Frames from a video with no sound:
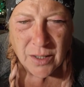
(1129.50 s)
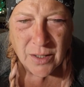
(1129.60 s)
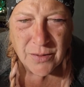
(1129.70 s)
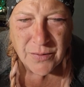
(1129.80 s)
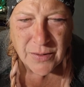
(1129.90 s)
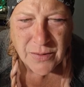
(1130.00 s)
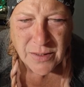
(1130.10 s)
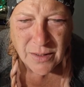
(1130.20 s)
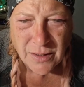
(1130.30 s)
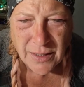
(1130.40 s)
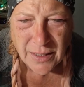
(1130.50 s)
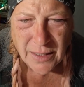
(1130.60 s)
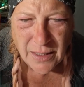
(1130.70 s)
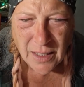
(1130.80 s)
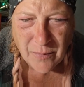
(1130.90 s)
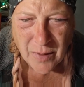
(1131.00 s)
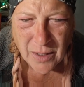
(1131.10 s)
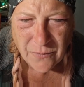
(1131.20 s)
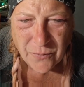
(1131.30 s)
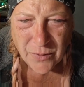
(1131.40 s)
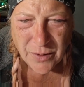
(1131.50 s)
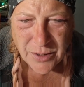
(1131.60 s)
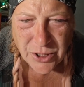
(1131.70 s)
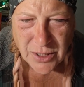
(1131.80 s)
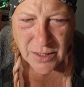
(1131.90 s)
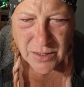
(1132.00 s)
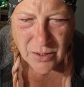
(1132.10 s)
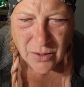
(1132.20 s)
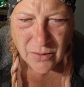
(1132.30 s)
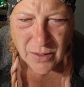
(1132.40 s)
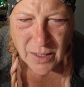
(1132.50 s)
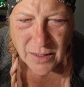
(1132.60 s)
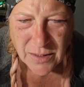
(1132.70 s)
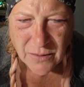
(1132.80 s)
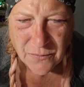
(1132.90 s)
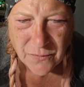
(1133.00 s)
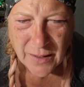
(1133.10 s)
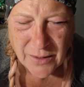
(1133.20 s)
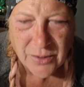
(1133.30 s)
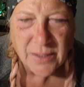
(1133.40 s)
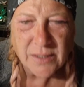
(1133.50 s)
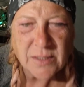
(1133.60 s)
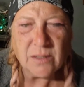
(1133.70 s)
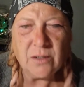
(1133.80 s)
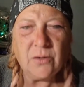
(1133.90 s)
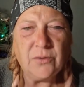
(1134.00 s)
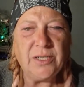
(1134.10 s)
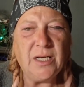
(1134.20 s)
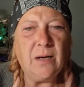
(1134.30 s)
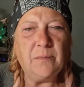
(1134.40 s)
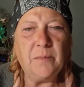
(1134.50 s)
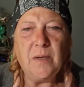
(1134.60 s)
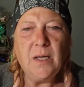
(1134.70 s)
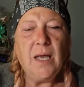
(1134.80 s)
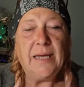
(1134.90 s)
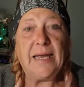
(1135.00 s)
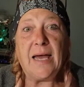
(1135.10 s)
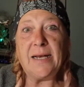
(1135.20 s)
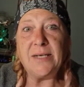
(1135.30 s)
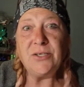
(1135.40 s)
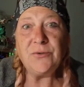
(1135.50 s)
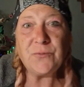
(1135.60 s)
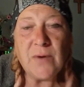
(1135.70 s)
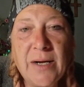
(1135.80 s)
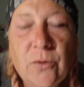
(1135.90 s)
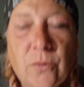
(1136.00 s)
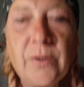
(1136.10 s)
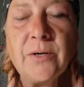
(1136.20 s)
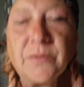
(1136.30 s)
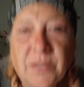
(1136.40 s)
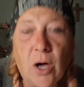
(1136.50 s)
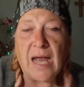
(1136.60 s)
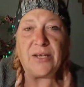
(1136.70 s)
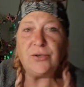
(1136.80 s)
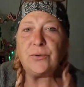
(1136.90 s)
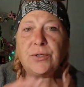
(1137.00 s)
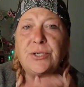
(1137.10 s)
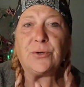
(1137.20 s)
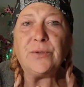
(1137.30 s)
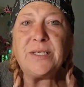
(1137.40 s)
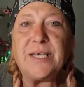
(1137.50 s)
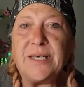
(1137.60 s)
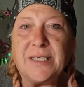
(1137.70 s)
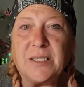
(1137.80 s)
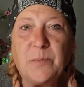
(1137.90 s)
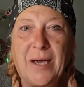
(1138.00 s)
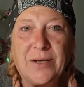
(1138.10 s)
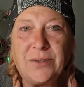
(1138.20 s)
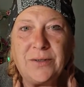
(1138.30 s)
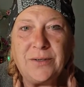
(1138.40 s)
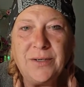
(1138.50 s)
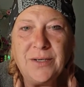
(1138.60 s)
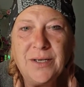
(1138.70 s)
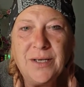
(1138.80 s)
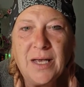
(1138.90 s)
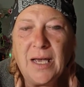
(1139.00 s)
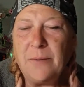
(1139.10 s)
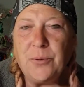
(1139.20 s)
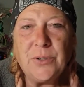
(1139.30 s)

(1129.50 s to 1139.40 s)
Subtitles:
There's a lady I mod for. She does all kinds of fried goodies. Oh, yum. Yeah, and I do fried Oreos. You could totally take this batter and put an